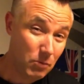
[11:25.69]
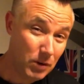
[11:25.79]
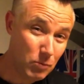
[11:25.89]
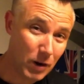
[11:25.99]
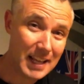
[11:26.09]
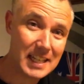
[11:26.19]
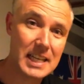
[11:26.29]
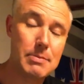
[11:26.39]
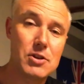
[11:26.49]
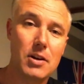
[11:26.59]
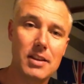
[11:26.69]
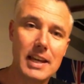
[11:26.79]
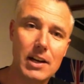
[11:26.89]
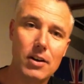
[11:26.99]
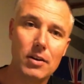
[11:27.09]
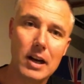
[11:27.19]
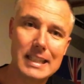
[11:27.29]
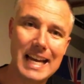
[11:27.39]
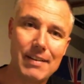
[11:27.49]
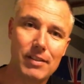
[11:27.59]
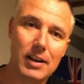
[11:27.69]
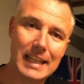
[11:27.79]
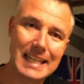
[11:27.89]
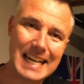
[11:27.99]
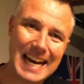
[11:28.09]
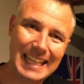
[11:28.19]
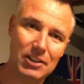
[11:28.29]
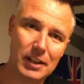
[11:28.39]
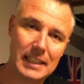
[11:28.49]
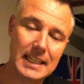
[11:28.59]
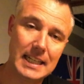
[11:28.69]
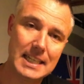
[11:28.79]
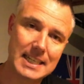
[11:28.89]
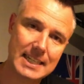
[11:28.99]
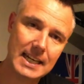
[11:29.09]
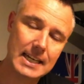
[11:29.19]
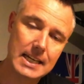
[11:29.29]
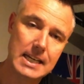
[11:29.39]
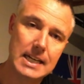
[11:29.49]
With one exception, I think I'd like to have like an 8 light kit instead.